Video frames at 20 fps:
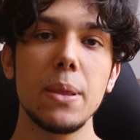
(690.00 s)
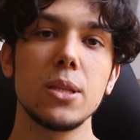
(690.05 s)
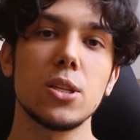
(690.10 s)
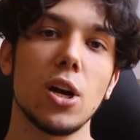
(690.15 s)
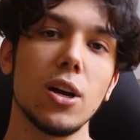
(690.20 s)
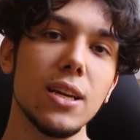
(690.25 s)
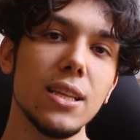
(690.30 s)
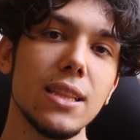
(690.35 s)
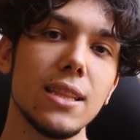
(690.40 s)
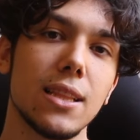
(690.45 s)
been
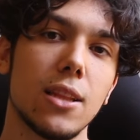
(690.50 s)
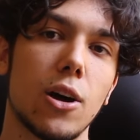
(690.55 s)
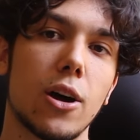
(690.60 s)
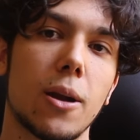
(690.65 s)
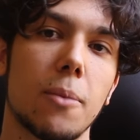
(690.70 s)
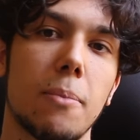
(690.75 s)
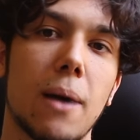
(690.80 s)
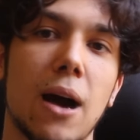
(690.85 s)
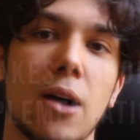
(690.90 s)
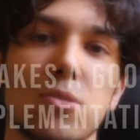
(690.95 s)
talking a
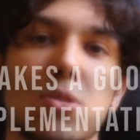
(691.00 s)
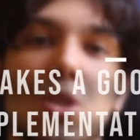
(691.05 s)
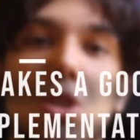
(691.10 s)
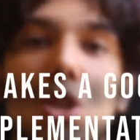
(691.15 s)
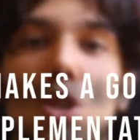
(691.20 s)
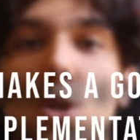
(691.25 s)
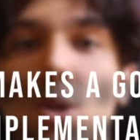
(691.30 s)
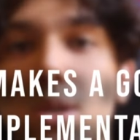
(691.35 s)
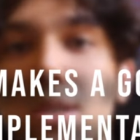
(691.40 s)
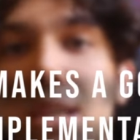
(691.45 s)
lot about
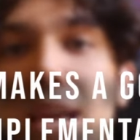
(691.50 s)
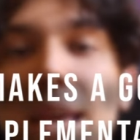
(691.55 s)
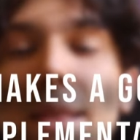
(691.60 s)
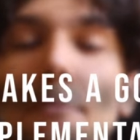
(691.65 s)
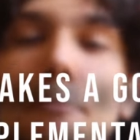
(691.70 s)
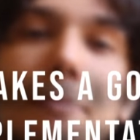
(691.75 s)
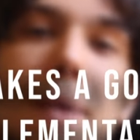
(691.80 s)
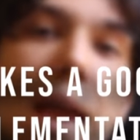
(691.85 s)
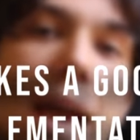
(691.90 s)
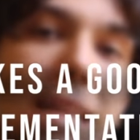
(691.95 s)
good
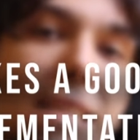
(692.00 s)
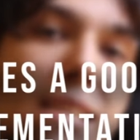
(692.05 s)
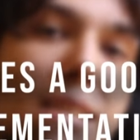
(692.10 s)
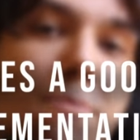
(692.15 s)
and bad